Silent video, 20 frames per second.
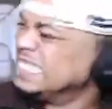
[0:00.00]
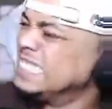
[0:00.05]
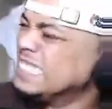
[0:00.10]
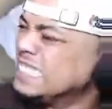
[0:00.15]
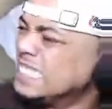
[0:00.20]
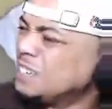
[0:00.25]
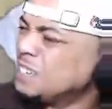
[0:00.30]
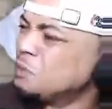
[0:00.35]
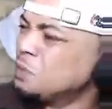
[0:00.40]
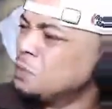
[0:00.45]
is
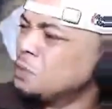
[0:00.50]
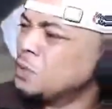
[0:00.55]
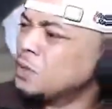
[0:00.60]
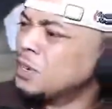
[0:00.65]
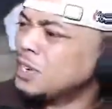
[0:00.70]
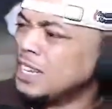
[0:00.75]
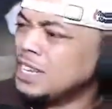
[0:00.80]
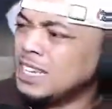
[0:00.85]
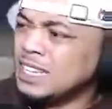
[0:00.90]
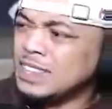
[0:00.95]
that a real
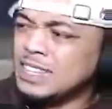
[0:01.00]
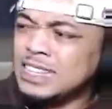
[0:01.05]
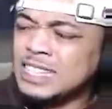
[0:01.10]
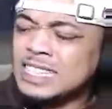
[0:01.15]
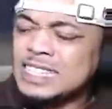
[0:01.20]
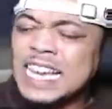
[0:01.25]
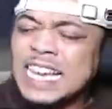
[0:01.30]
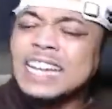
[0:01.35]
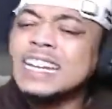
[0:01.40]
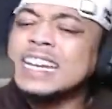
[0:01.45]
word? The
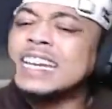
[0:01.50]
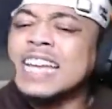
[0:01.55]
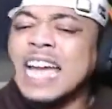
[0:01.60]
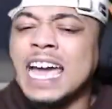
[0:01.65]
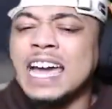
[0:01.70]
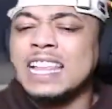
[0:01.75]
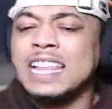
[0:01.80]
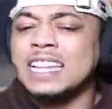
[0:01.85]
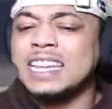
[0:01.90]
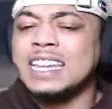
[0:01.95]

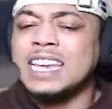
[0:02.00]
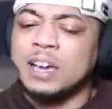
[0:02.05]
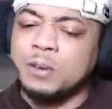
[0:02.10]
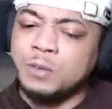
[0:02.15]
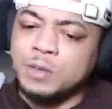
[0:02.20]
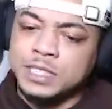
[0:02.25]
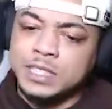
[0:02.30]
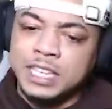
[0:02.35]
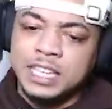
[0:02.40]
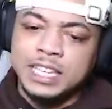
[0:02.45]
technicality at
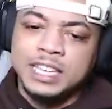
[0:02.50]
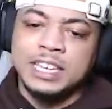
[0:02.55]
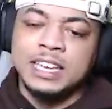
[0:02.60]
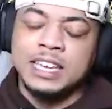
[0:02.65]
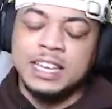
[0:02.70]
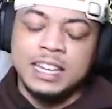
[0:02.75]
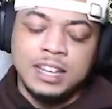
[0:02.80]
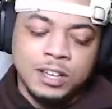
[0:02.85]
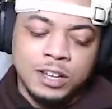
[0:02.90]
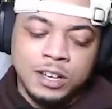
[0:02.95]
which that he can
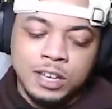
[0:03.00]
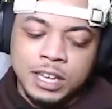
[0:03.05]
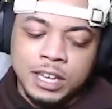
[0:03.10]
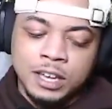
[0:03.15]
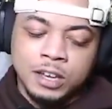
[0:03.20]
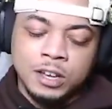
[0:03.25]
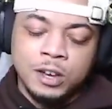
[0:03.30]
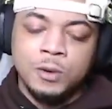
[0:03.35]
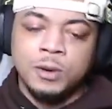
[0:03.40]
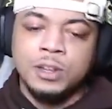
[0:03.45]

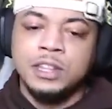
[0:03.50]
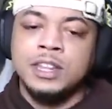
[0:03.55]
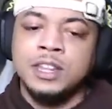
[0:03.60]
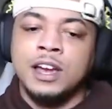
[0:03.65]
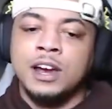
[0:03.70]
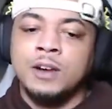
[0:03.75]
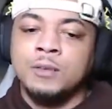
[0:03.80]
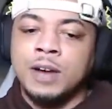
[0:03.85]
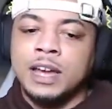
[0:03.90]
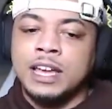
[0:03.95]
get going there, right?